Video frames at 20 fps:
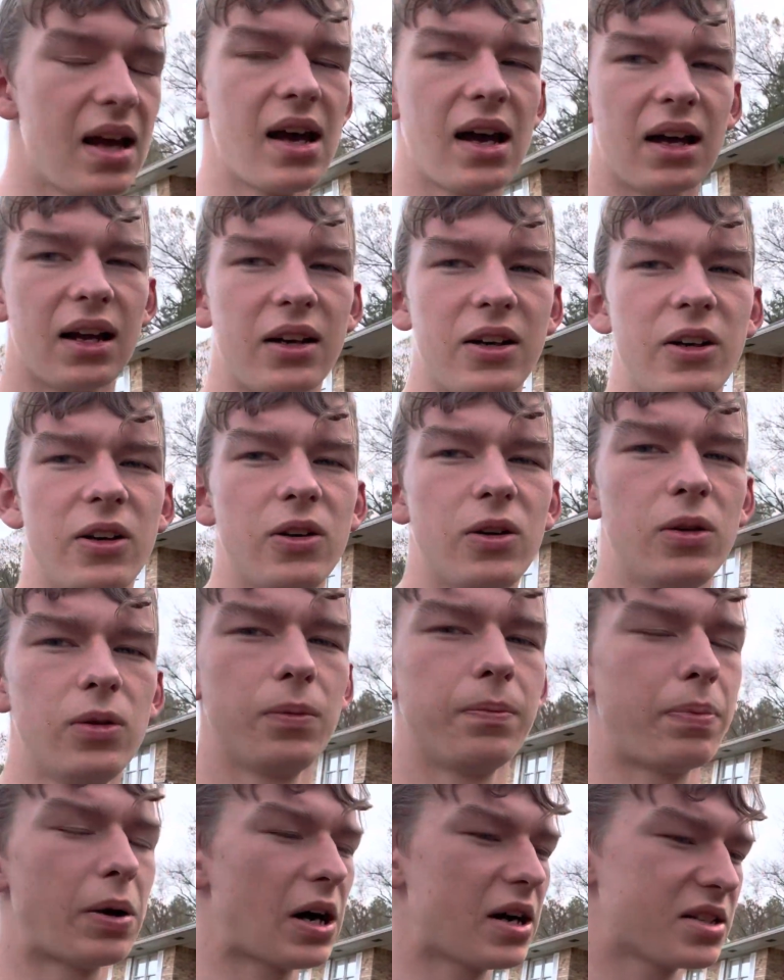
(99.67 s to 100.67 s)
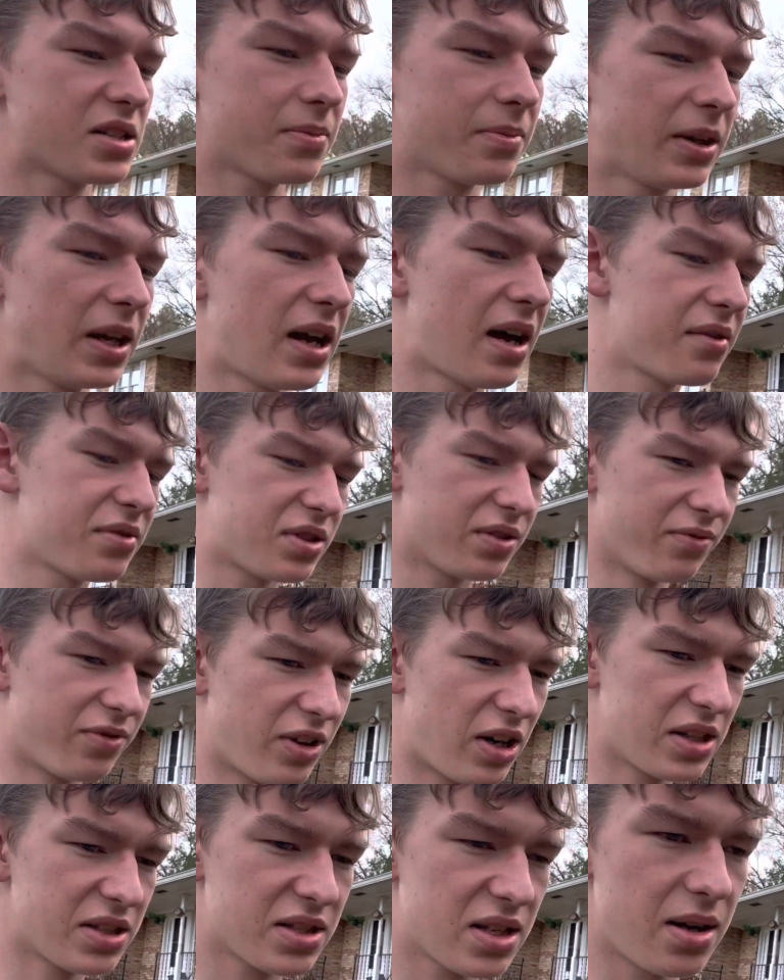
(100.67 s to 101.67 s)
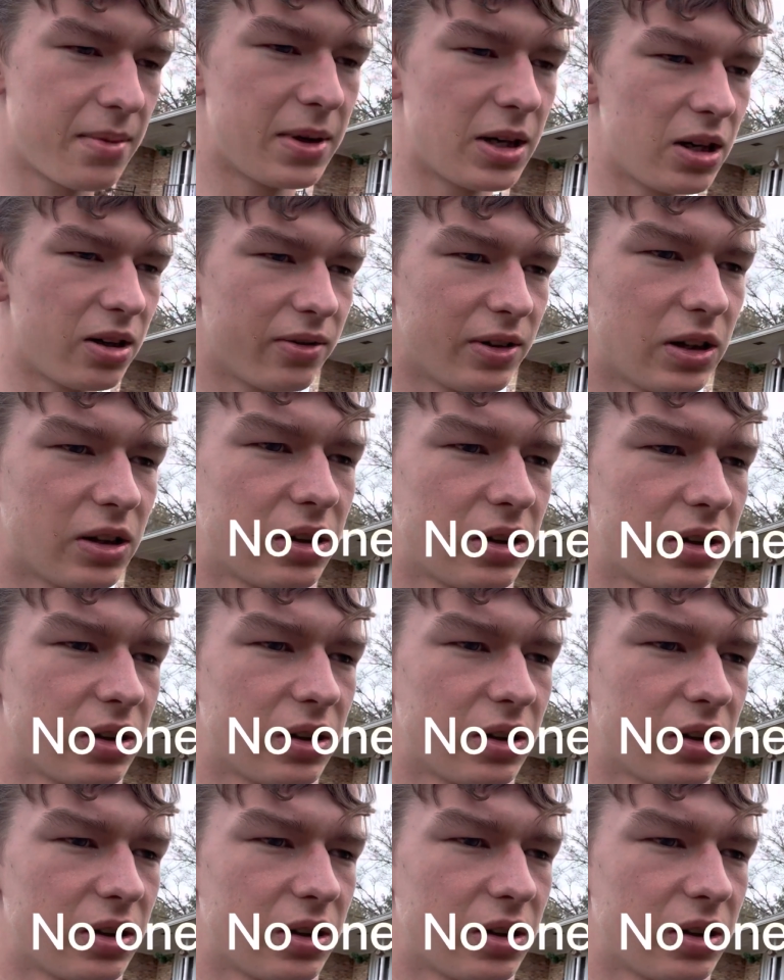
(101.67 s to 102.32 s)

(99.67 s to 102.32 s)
I do possibly have some friends coming over.